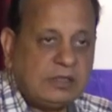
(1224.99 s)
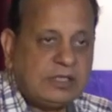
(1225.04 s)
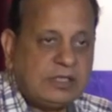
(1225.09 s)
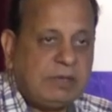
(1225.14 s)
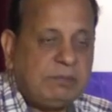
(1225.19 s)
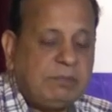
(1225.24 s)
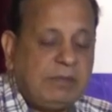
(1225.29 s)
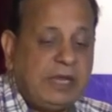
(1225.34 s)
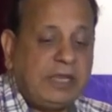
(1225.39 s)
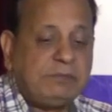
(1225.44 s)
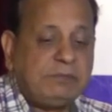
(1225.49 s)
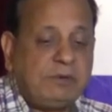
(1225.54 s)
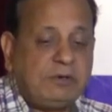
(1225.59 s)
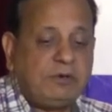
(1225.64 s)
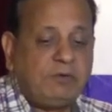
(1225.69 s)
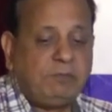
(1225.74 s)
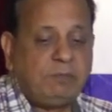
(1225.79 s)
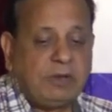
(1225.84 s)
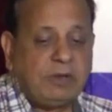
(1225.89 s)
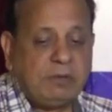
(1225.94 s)
Then
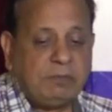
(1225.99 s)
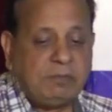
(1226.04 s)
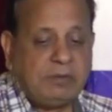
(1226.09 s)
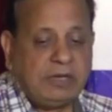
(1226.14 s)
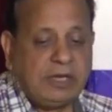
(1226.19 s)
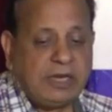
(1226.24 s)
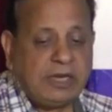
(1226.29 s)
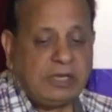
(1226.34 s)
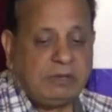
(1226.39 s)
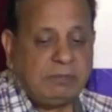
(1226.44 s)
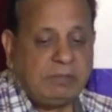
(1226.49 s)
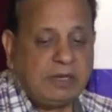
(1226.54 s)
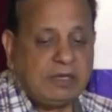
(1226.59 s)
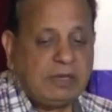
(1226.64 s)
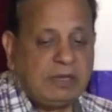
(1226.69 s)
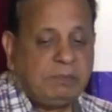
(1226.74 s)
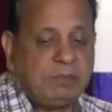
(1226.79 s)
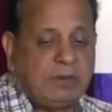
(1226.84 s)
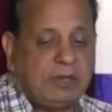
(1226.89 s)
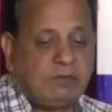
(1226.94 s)
management of pulmonary edema
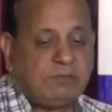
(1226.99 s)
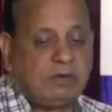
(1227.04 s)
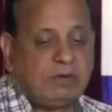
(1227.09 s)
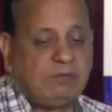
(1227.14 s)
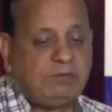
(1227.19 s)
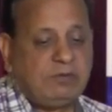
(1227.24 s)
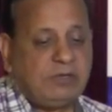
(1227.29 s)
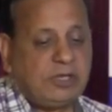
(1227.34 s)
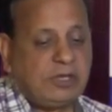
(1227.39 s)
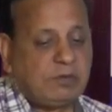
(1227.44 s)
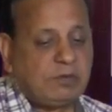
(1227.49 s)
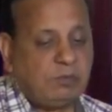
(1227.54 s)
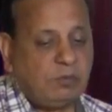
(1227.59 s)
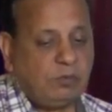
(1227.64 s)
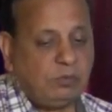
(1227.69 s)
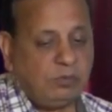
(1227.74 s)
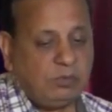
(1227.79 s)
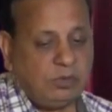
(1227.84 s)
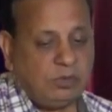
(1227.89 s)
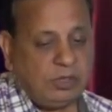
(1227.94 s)
under peripheral V
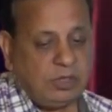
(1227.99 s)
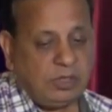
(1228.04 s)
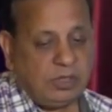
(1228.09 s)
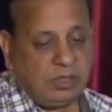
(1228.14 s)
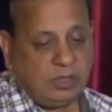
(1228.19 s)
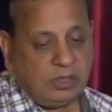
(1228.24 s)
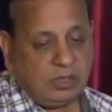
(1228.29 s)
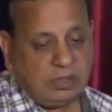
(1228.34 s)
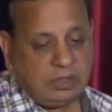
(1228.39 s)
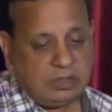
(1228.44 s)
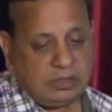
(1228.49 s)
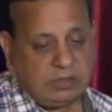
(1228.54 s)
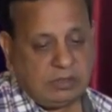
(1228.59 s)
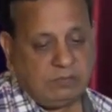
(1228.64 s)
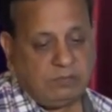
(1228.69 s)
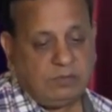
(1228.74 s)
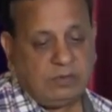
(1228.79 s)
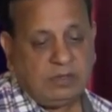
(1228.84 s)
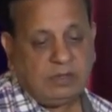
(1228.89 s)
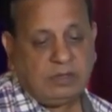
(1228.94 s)
ECMO,
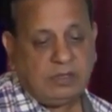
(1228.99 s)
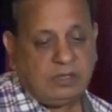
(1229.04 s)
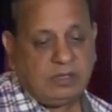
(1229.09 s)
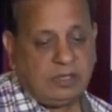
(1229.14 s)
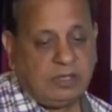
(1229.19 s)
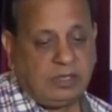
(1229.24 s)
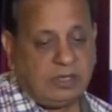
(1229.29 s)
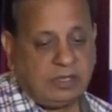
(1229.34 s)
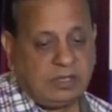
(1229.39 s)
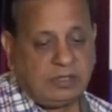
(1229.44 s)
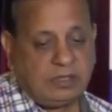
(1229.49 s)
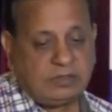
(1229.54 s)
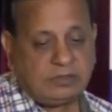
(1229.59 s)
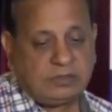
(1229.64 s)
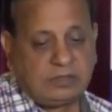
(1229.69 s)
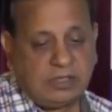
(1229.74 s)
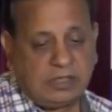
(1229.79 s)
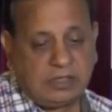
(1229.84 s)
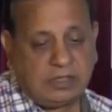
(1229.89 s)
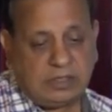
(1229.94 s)
the increase
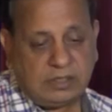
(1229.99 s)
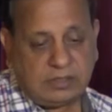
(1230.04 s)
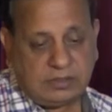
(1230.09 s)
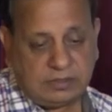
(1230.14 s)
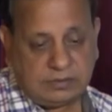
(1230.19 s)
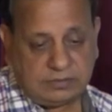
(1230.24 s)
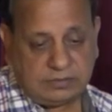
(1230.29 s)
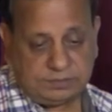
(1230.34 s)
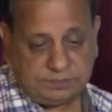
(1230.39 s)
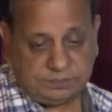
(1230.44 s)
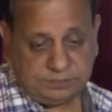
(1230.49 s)
the